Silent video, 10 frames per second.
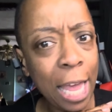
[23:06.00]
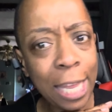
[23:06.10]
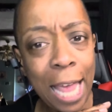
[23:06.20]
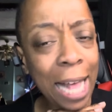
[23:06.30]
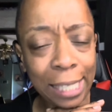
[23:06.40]

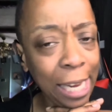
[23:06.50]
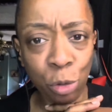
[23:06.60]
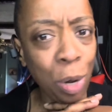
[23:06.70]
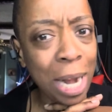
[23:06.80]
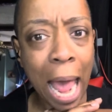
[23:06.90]
Yes, he's
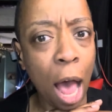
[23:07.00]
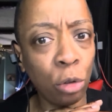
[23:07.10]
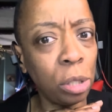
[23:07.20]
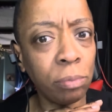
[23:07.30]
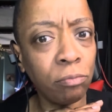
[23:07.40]

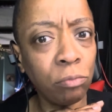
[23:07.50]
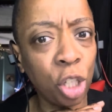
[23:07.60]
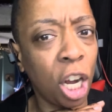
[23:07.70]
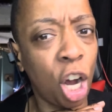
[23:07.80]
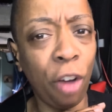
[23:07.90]
renowned.
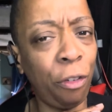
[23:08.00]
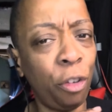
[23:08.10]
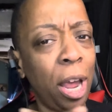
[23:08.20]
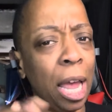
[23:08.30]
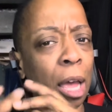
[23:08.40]
Good
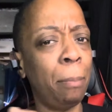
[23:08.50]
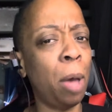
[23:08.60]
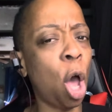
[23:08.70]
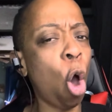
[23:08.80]
for him.